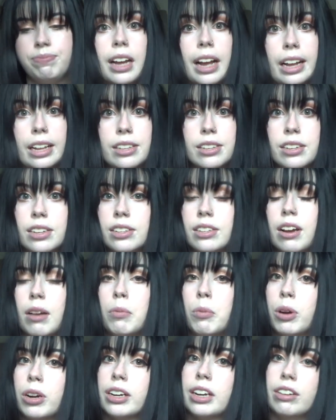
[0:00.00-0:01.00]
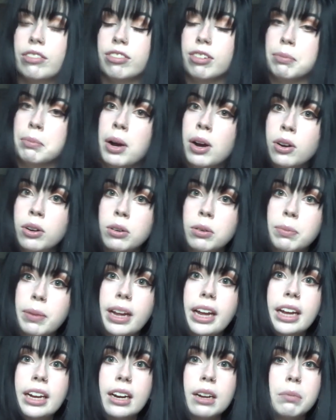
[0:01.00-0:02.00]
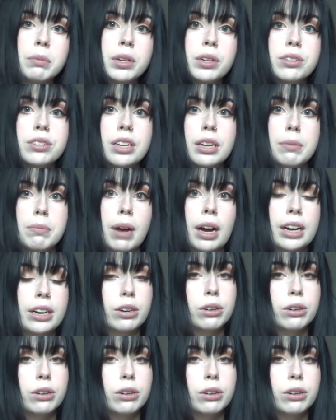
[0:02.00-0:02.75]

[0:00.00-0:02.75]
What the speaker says: And since I'm working from home and I'm using my